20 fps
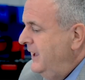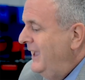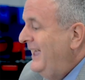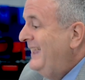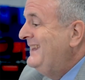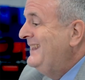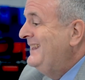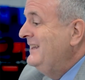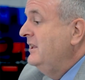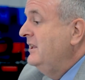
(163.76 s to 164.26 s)

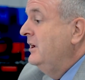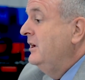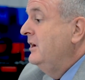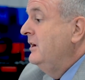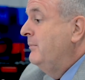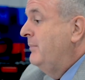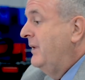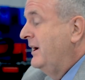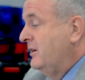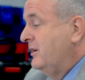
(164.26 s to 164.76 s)
And
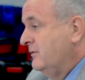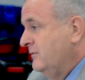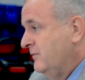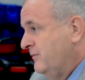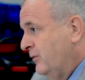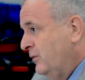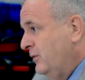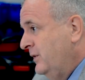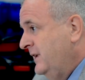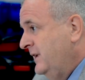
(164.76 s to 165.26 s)
then by
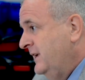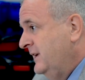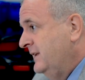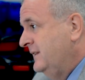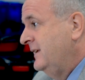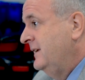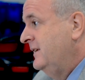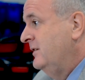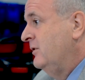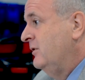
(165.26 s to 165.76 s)
converting it
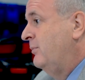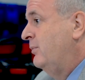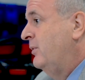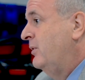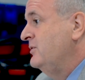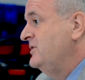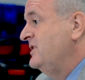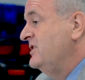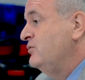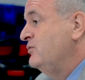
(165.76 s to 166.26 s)
in our
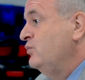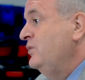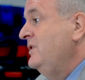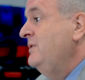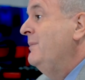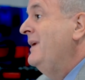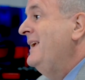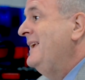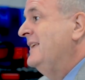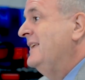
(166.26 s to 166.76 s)
process, we
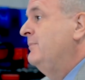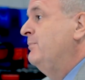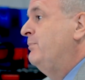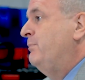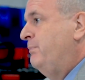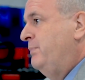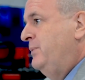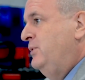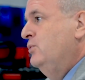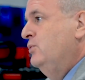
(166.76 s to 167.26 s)
make
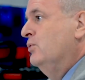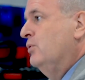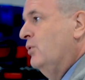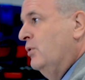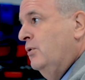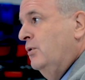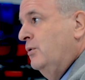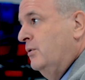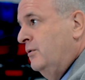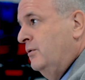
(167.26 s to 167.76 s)
it
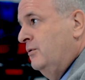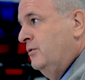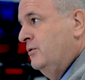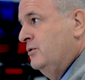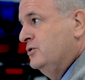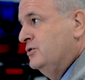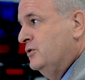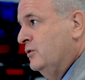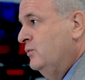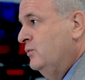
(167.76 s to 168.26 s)
purer. So